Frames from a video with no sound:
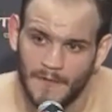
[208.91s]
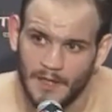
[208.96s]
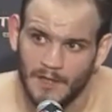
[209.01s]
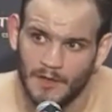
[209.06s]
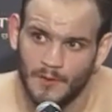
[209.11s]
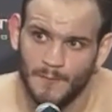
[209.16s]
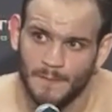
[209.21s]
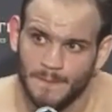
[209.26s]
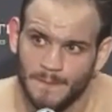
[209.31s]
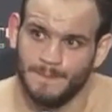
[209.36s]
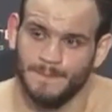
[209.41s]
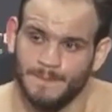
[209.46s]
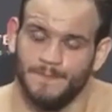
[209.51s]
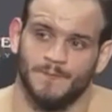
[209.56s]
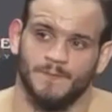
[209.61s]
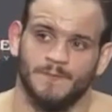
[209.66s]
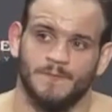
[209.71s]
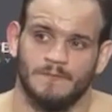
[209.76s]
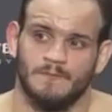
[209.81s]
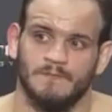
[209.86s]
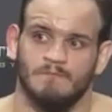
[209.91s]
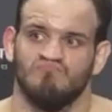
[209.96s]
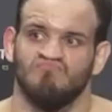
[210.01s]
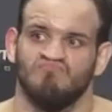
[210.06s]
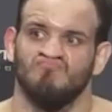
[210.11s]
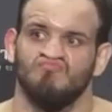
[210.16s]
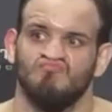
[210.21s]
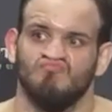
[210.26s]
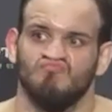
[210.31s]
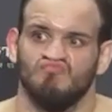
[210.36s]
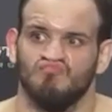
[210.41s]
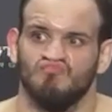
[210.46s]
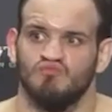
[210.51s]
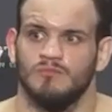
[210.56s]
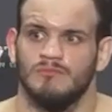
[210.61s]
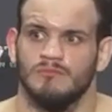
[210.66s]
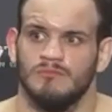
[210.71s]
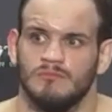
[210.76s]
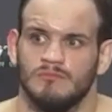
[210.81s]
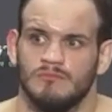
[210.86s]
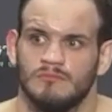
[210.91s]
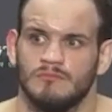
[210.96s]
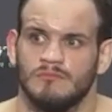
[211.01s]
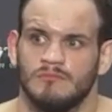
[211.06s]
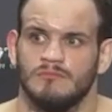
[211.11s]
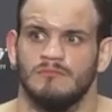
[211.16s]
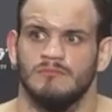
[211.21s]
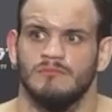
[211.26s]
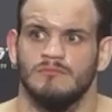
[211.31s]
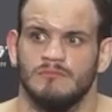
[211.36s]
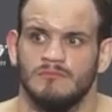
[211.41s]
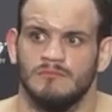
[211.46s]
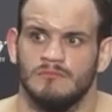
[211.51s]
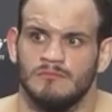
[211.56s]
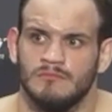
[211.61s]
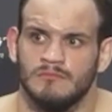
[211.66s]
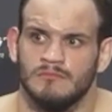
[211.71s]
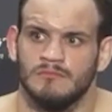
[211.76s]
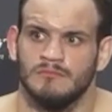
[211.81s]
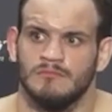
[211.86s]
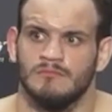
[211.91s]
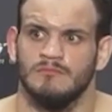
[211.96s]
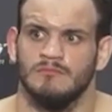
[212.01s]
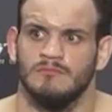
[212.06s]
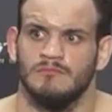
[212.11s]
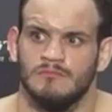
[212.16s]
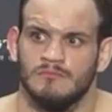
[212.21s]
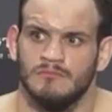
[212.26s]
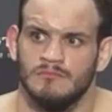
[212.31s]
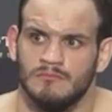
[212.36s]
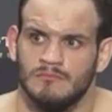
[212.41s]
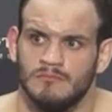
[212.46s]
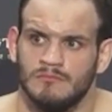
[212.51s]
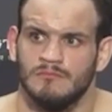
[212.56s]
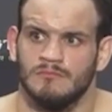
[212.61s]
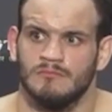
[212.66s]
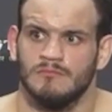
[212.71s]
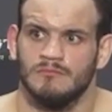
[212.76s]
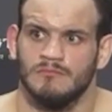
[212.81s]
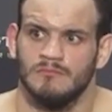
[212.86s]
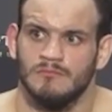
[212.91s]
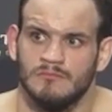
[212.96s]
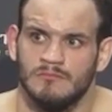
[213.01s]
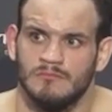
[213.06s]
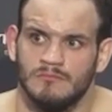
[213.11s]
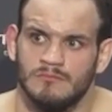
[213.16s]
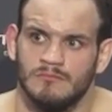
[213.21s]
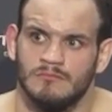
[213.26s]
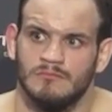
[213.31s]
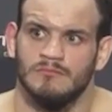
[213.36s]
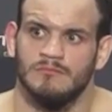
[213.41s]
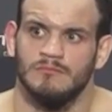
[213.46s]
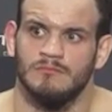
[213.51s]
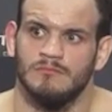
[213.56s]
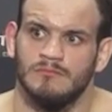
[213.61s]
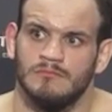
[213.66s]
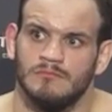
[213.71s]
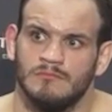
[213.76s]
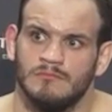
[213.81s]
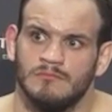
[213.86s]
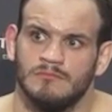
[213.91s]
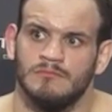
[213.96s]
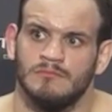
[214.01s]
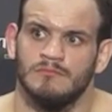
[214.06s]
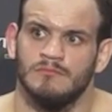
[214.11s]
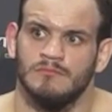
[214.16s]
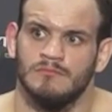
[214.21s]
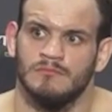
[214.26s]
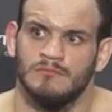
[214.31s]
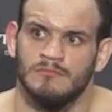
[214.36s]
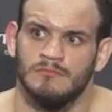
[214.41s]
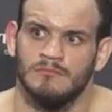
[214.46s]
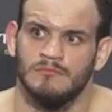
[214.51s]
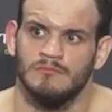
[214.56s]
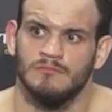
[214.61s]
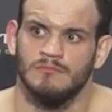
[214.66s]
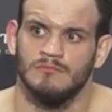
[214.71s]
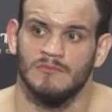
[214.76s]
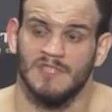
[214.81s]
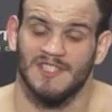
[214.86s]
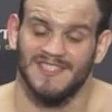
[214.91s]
Thank so you. with this win over Christian, he was ranked, so I assume that you will also be in those rankings.